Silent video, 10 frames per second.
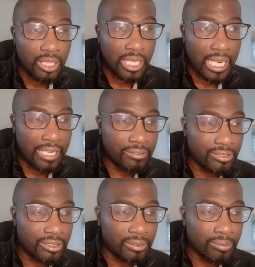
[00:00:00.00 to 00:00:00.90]

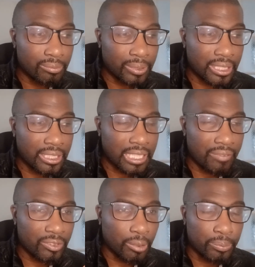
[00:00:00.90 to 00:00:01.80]
and have
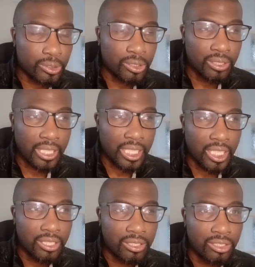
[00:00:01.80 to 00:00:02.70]
the
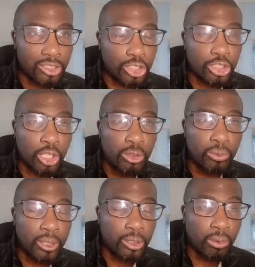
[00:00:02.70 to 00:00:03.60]
opportunity to show
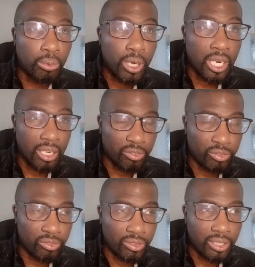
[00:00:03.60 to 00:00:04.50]
what you're worth?